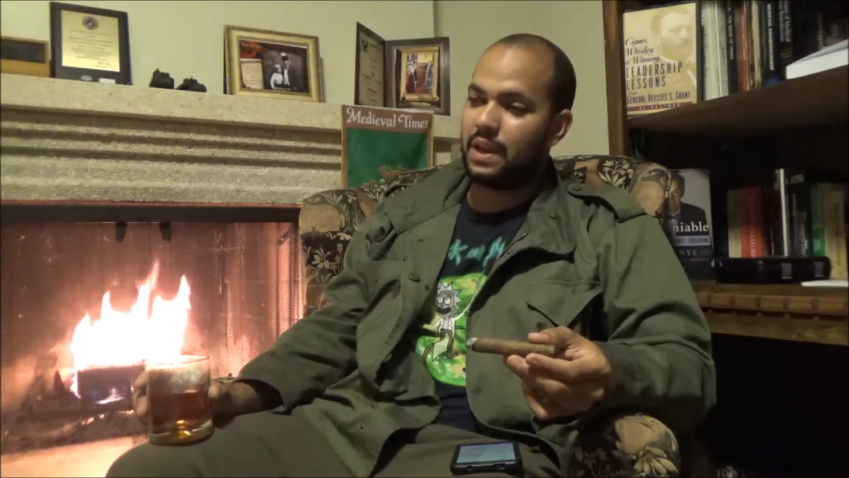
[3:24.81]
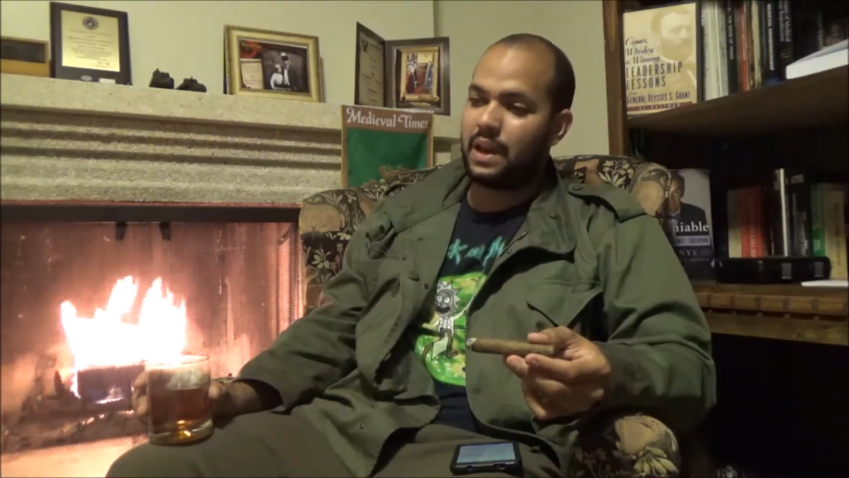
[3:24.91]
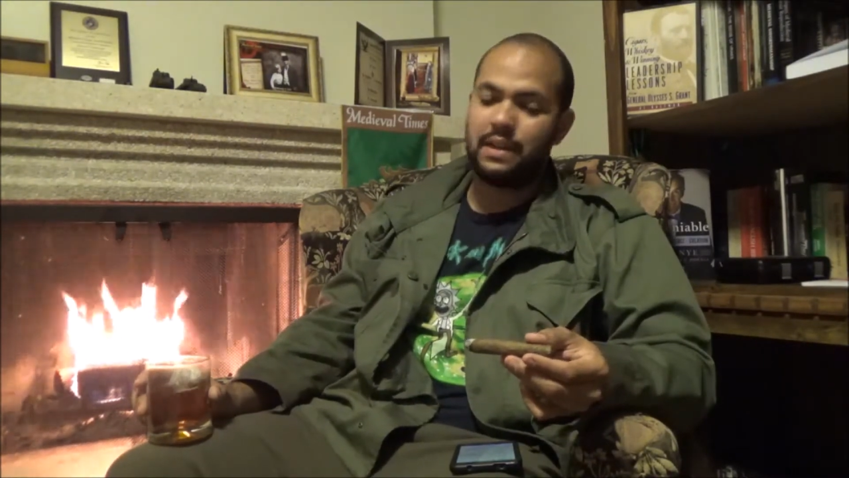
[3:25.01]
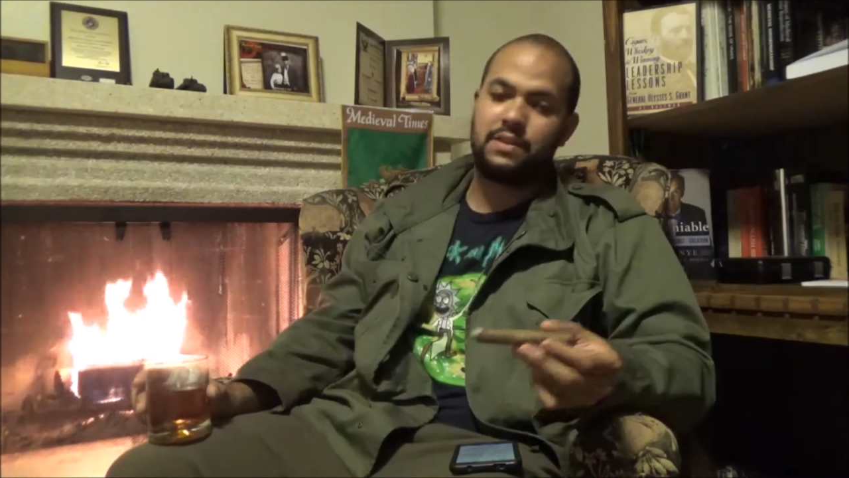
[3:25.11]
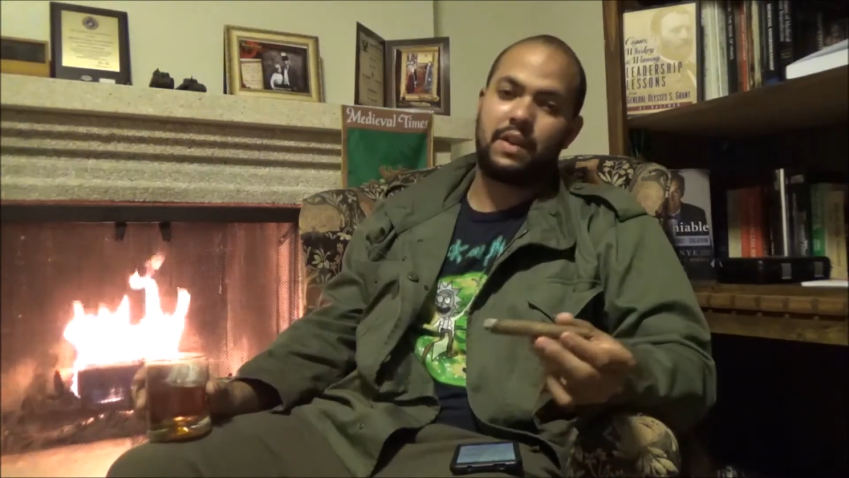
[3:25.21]

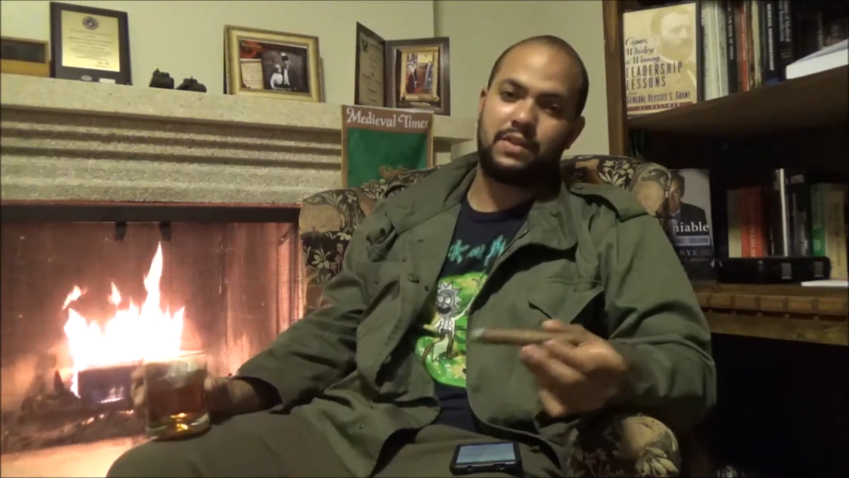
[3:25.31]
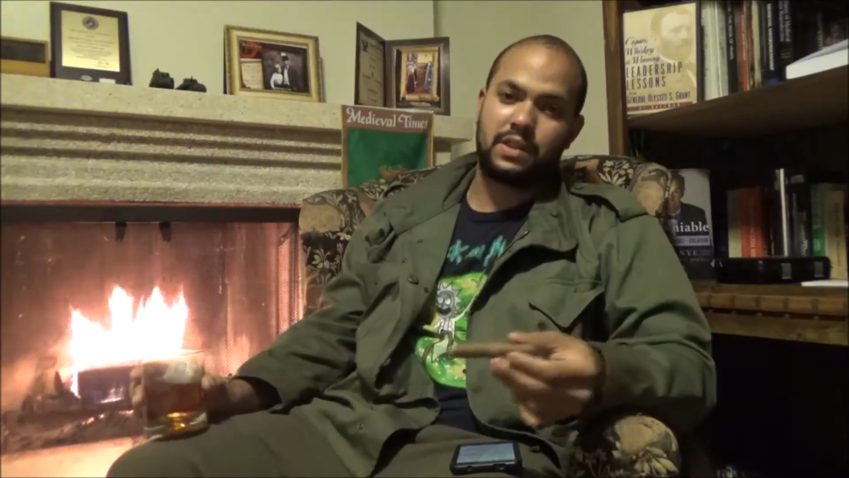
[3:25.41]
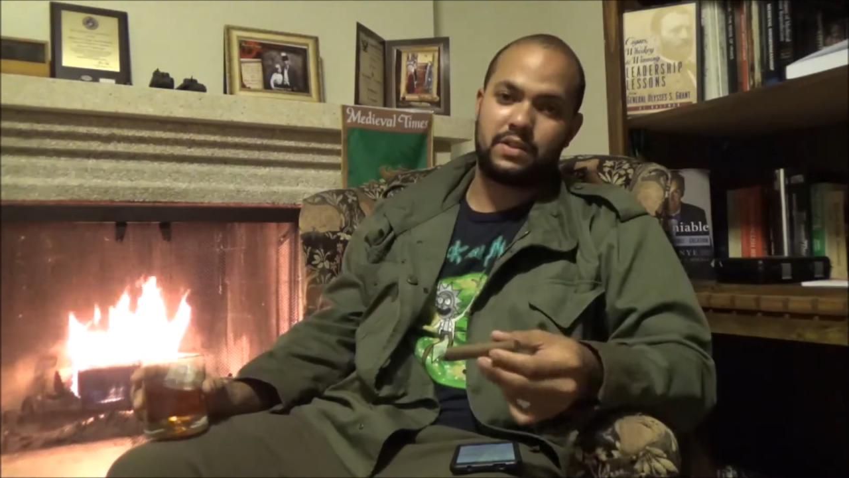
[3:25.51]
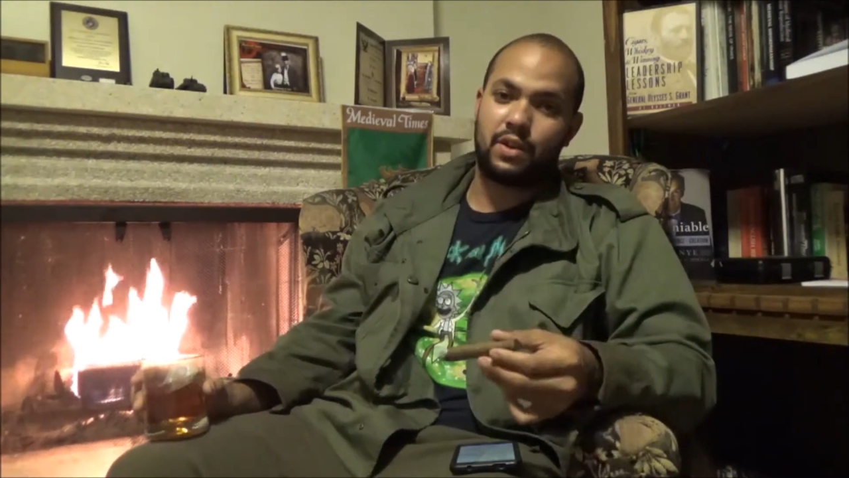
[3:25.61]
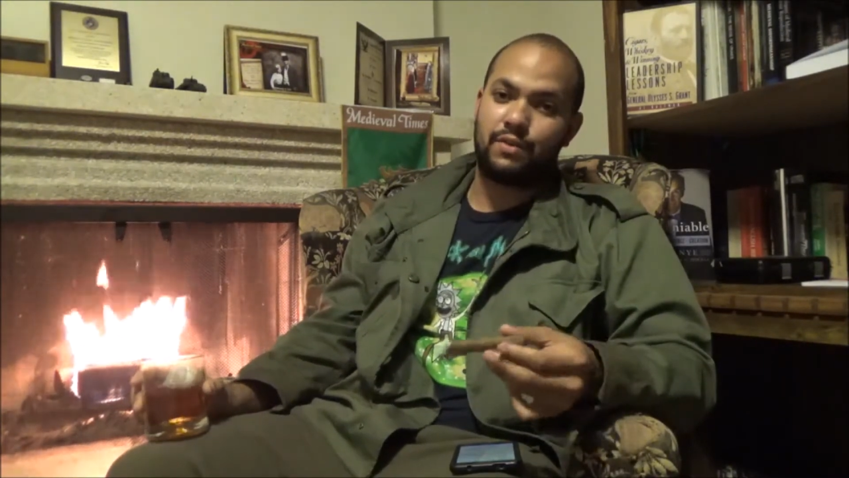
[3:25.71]
and this obviously
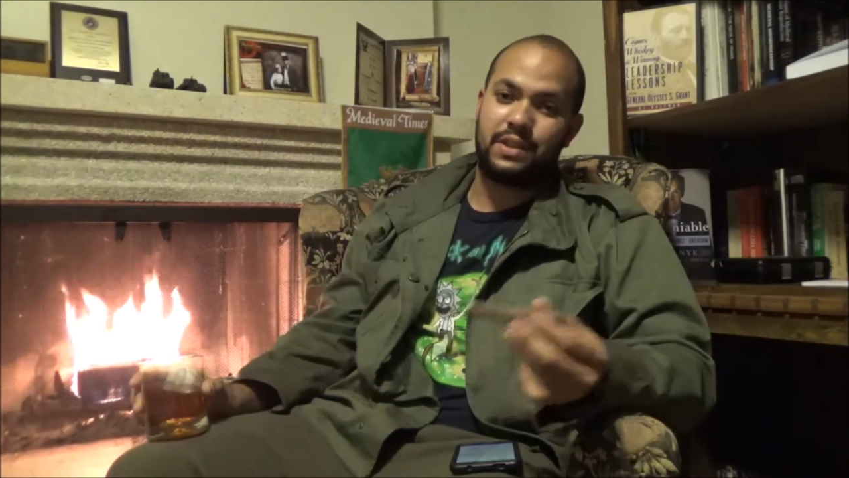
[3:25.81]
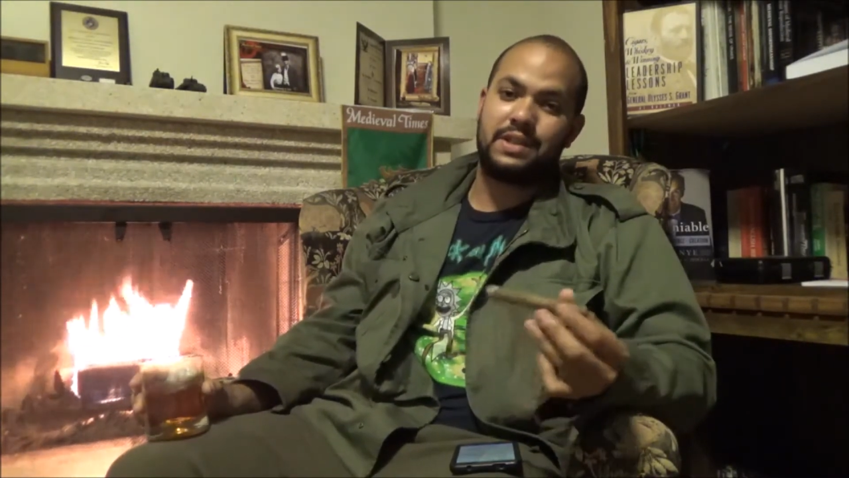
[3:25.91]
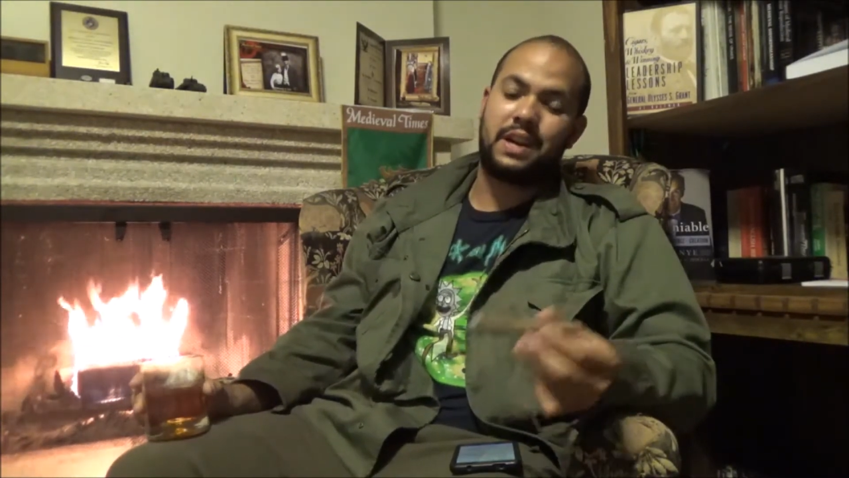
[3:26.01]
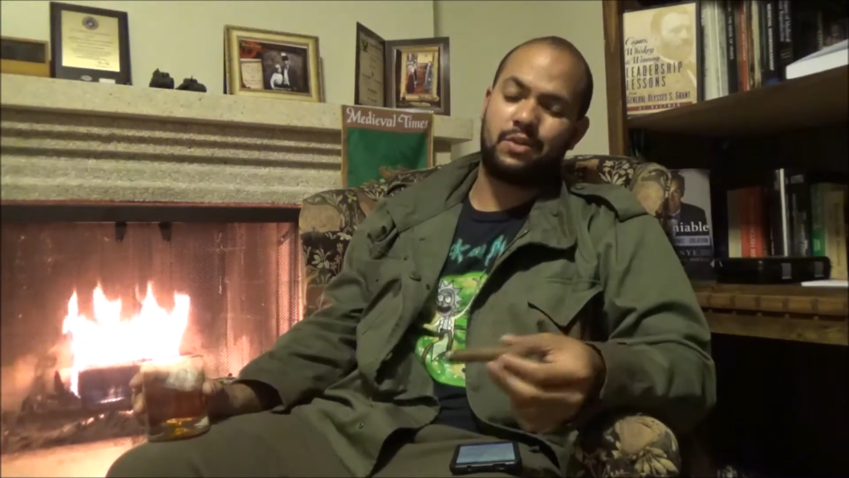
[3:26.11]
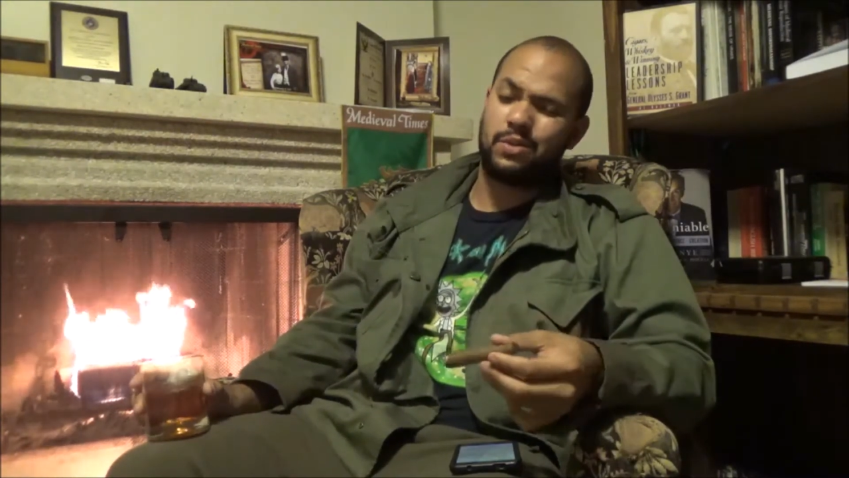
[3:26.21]
doesn't go for the
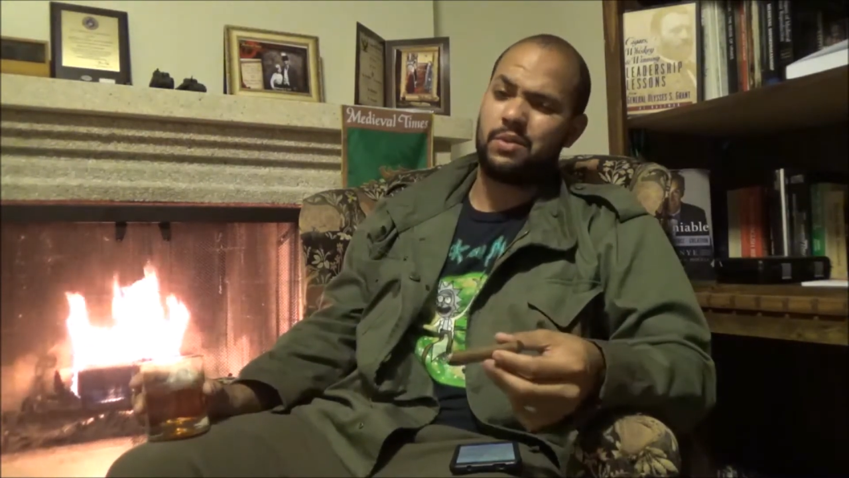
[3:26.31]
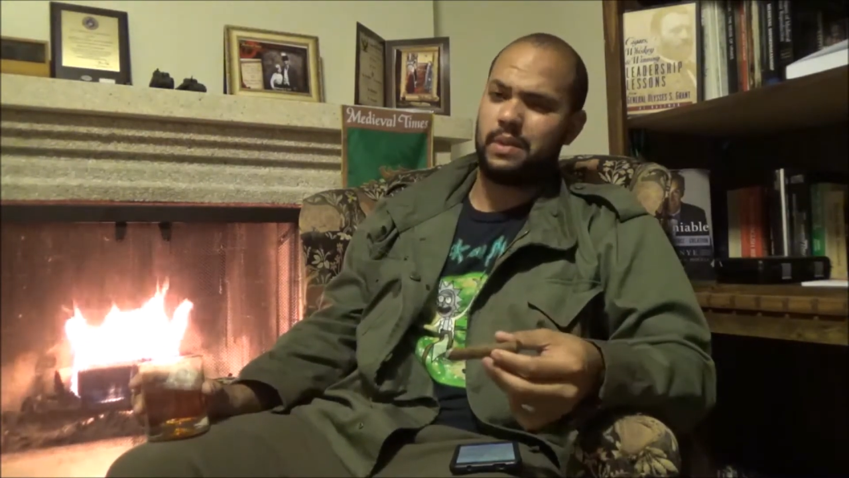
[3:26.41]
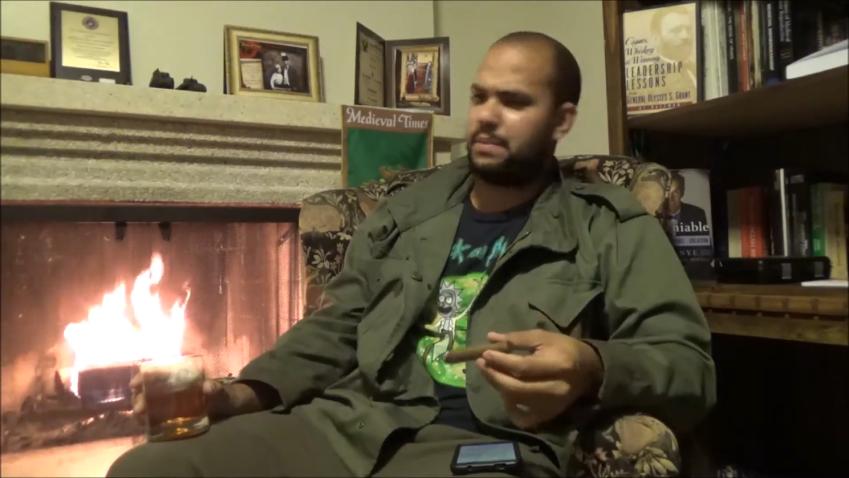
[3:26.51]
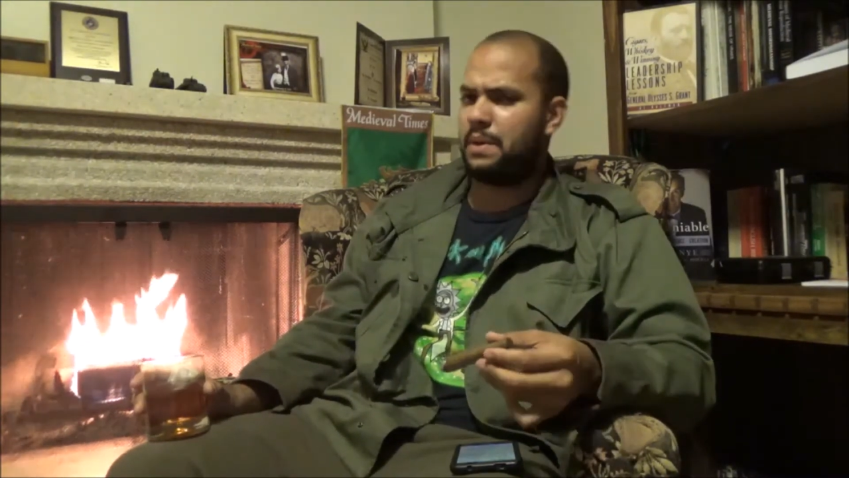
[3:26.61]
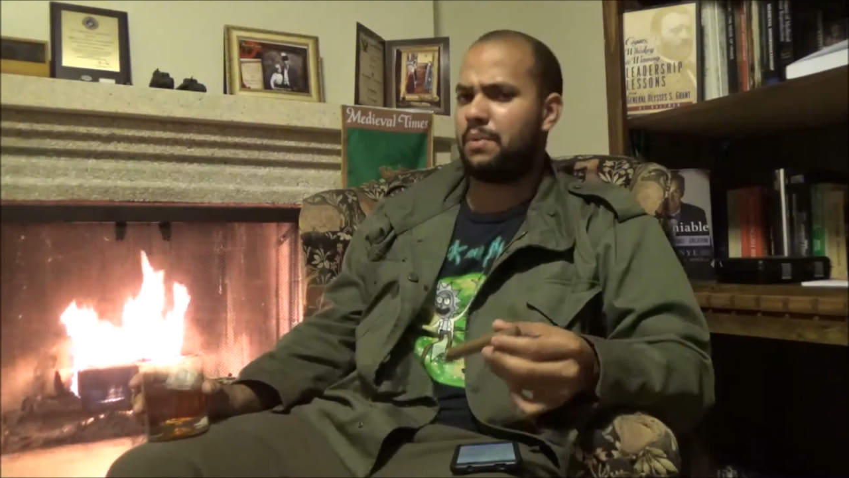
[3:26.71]
entire North
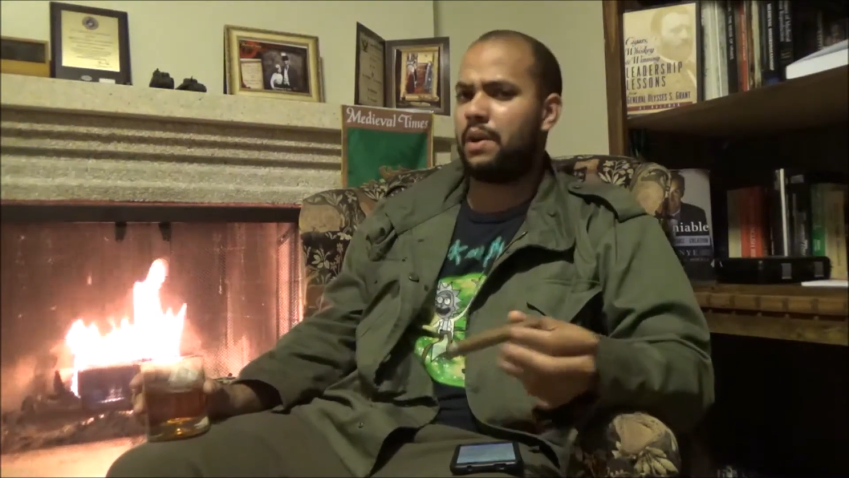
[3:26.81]
Korean people.